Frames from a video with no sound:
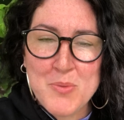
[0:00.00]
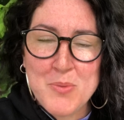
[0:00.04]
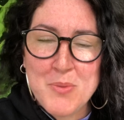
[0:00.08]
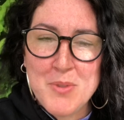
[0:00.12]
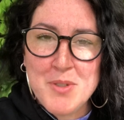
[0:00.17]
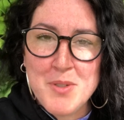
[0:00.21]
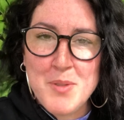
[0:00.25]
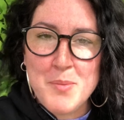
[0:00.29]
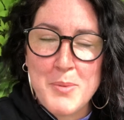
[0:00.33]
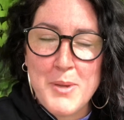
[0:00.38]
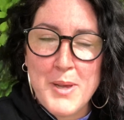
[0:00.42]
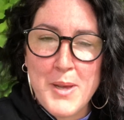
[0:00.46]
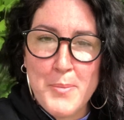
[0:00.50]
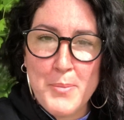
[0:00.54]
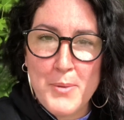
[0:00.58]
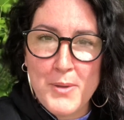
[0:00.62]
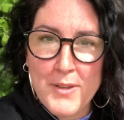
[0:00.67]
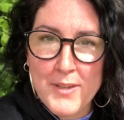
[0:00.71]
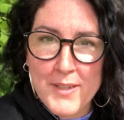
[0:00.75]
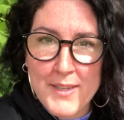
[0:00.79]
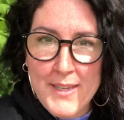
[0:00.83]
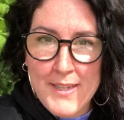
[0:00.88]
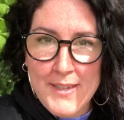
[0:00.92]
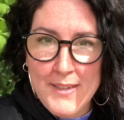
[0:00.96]
wanted to pop
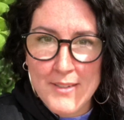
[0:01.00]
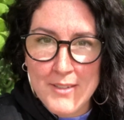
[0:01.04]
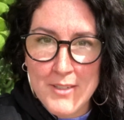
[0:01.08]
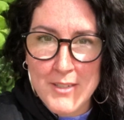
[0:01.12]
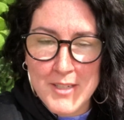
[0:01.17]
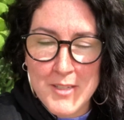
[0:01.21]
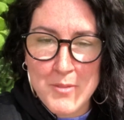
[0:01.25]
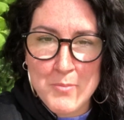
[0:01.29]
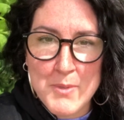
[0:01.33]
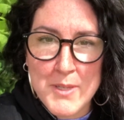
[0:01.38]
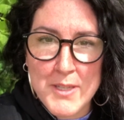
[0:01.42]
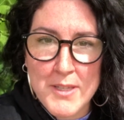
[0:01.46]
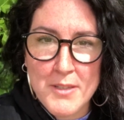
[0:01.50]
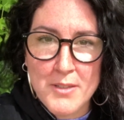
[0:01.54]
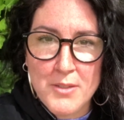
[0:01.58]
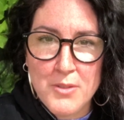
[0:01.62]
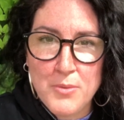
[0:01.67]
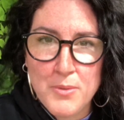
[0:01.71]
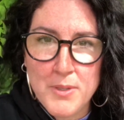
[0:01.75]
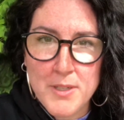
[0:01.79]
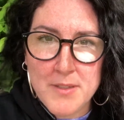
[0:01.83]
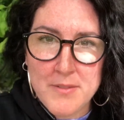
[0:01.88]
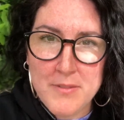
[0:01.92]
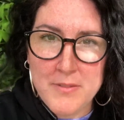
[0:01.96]
on here and make a
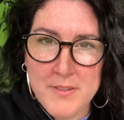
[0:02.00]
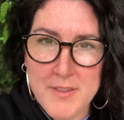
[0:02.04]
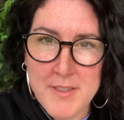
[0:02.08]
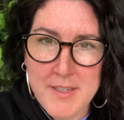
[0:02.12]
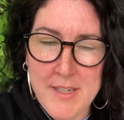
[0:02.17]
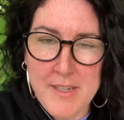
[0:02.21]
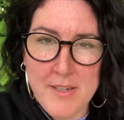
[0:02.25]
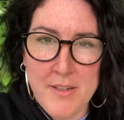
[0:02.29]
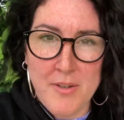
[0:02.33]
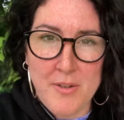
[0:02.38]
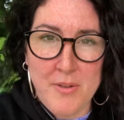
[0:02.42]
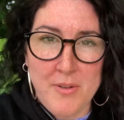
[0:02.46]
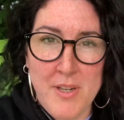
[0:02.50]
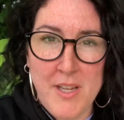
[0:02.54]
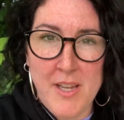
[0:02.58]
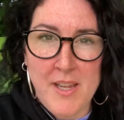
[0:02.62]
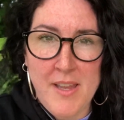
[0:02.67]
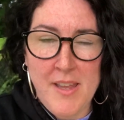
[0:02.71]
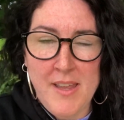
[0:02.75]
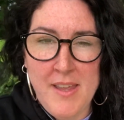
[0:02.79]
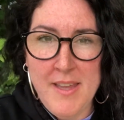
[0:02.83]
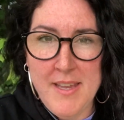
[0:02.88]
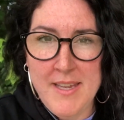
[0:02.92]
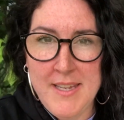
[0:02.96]
quick video
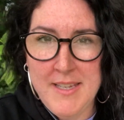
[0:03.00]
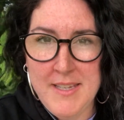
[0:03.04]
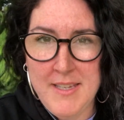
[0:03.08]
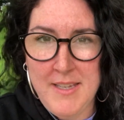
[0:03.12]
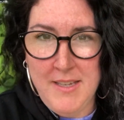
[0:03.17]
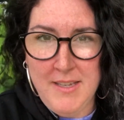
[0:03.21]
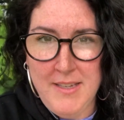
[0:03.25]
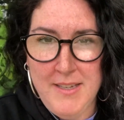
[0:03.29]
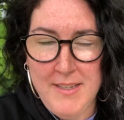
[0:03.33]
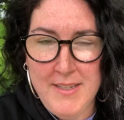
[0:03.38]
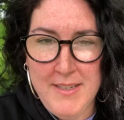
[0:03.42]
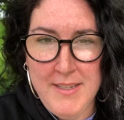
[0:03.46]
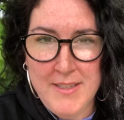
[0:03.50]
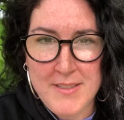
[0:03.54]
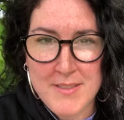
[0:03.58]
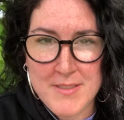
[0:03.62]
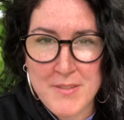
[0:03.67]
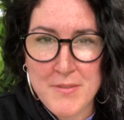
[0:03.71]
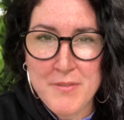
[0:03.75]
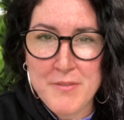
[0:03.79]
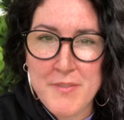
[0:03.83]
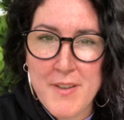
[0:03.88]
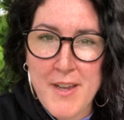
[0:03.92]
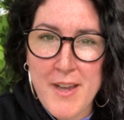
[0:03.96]
uh, as
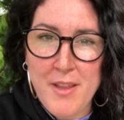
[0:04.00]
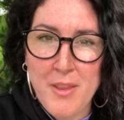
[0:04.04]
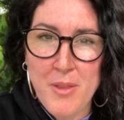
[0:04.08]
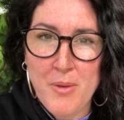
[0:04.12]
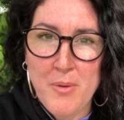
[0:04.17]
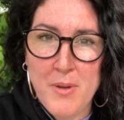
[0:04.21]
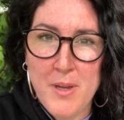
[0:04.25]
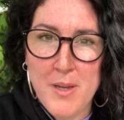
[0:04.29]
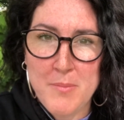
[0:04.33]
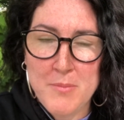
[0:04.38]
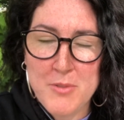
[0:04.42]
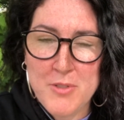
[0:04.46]
a follow-up